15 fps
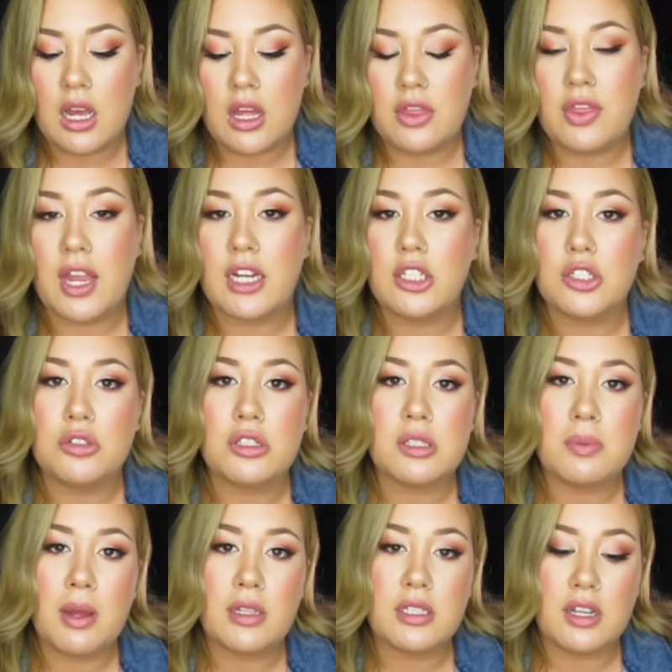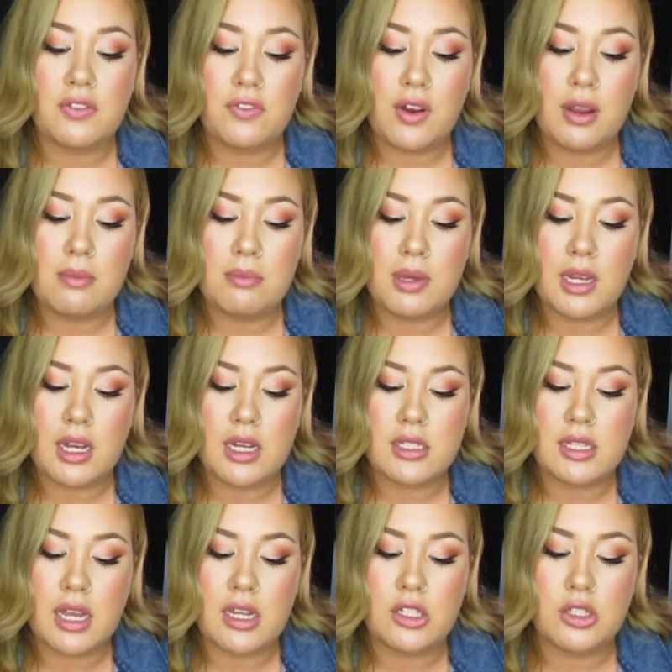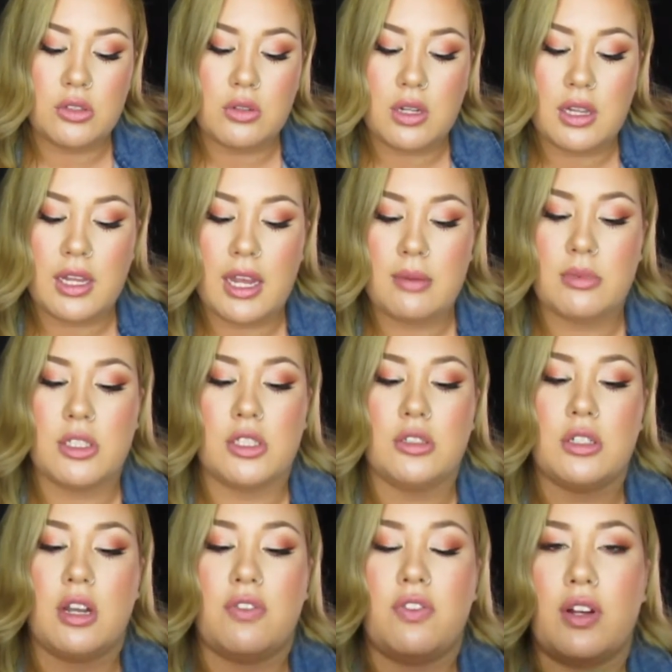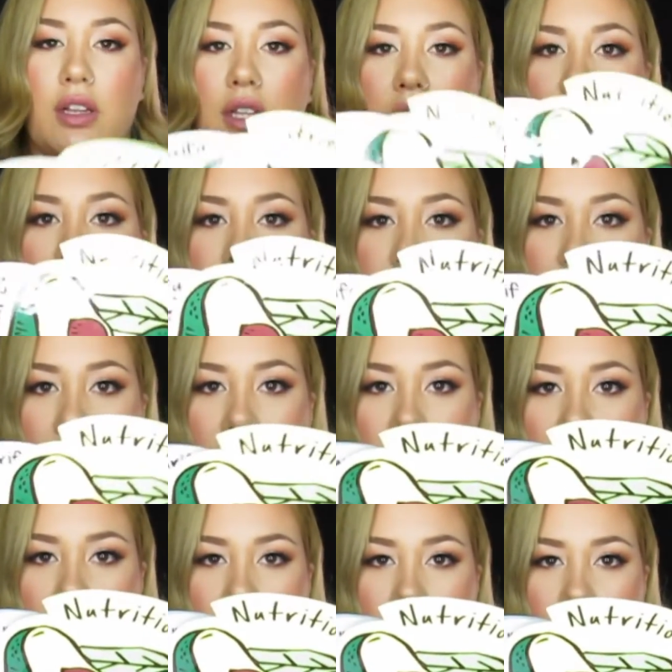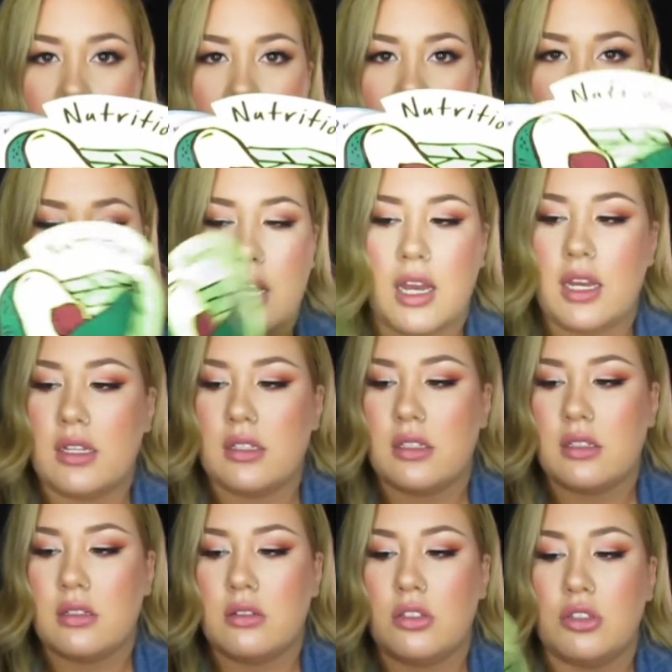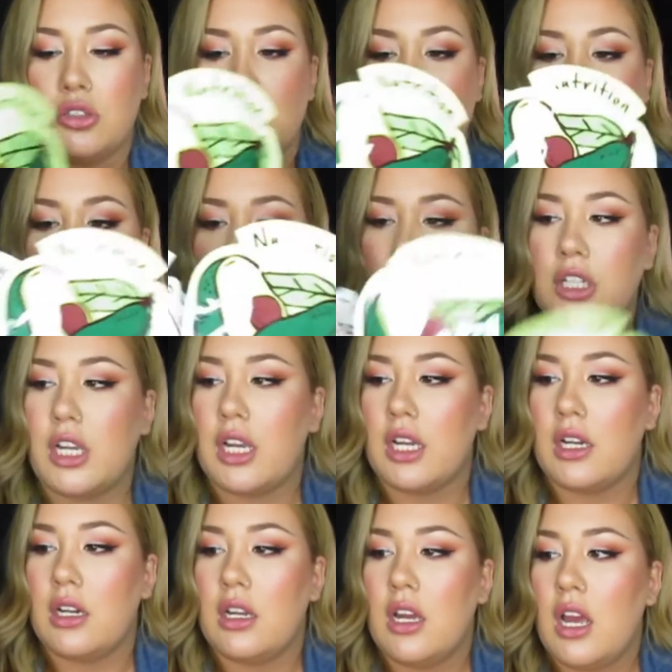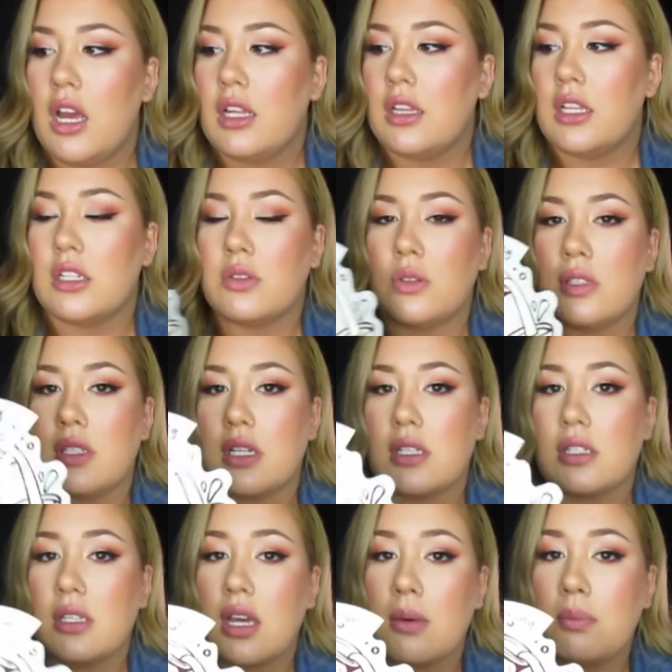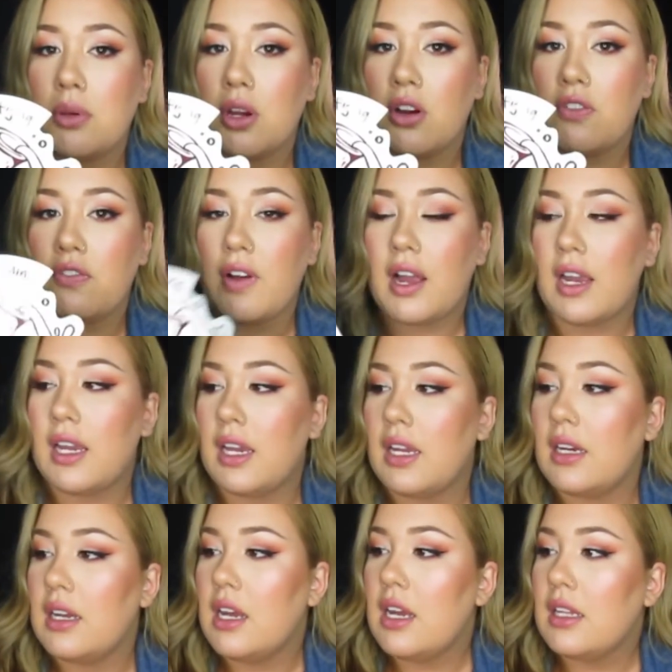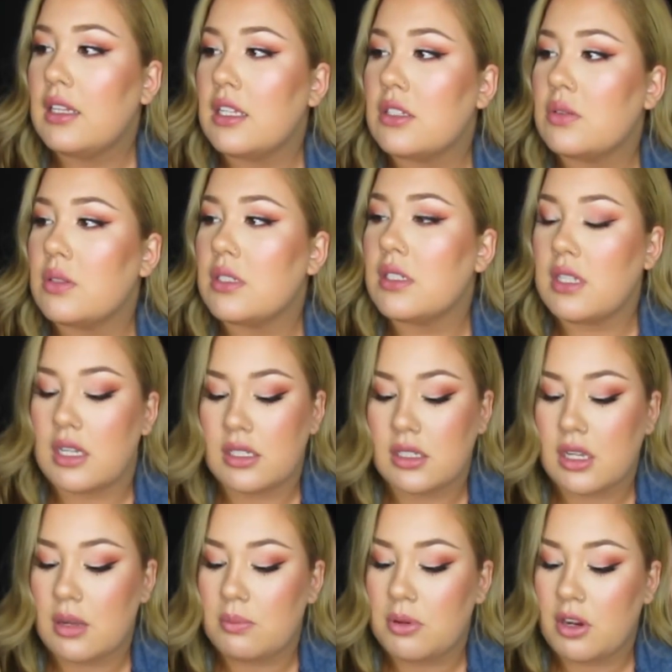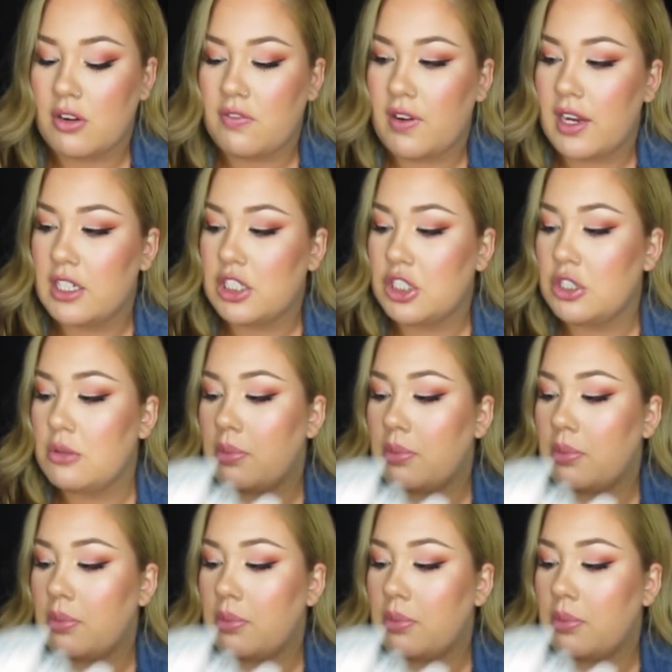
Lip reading: They do smell different because they do claim to do different things. Like this one says nutrition, this one says skin purifying, this one says skin purifying too,